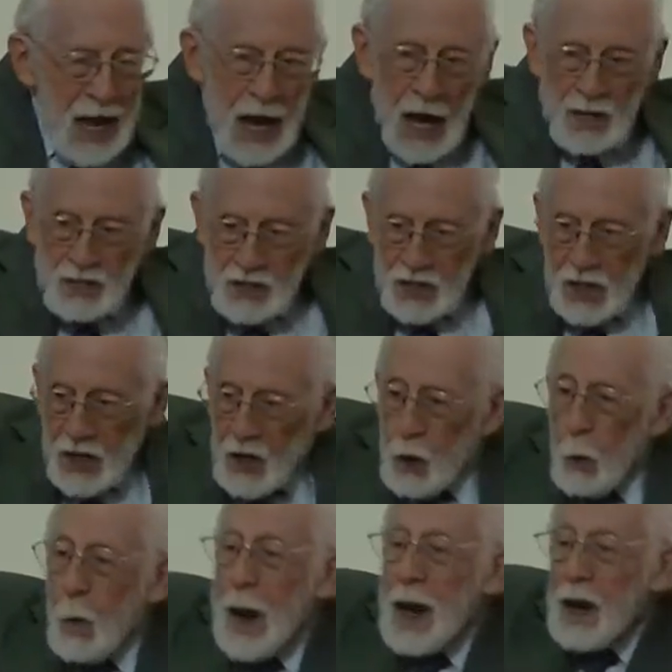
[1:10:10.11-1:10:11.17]
I see an
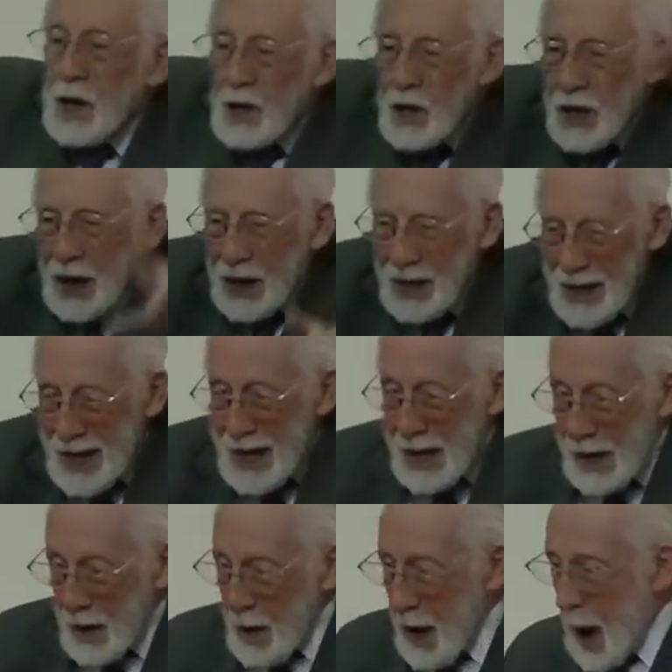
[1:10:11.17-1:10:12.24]
awakening
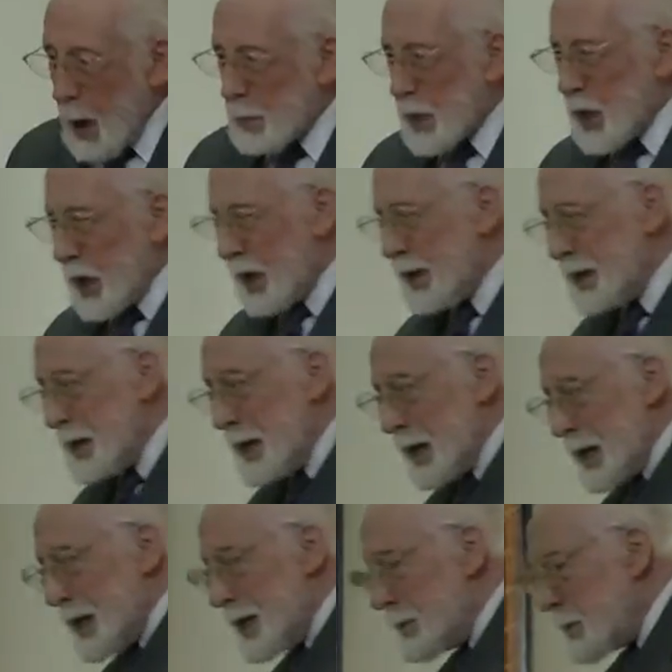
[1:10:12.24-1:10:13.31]
happening
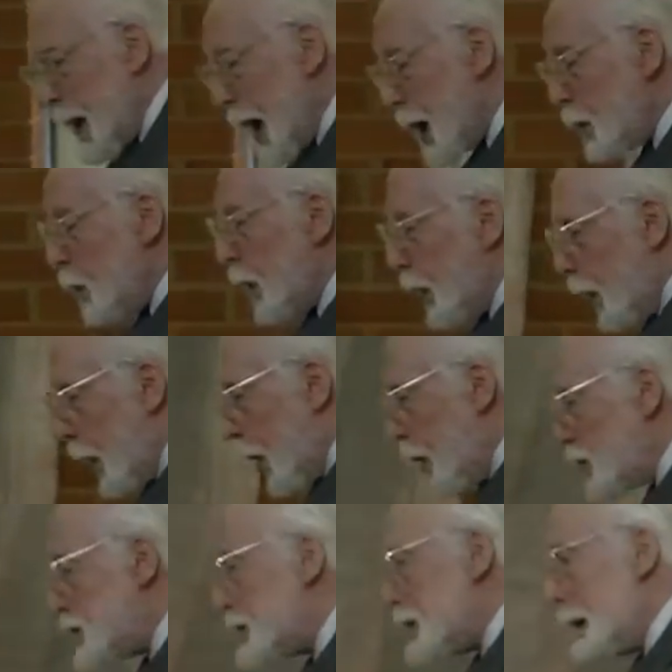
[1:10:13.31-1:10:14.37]
in my
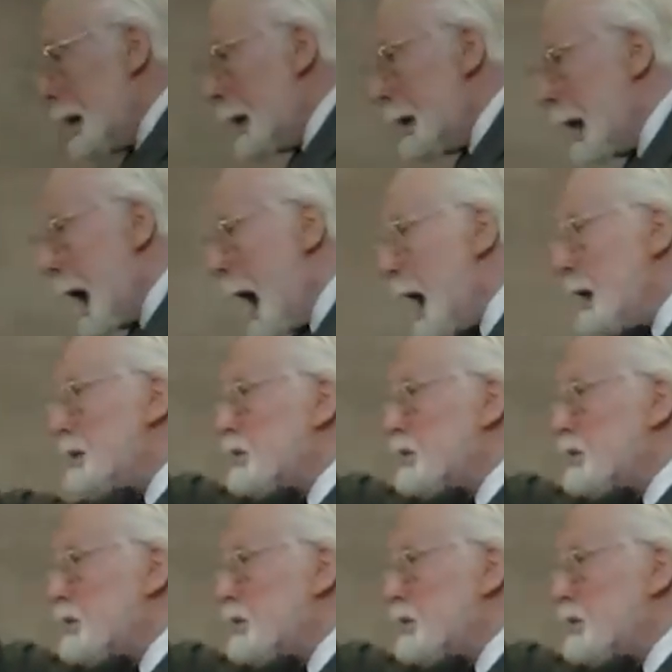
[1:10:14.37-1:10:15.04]
world. I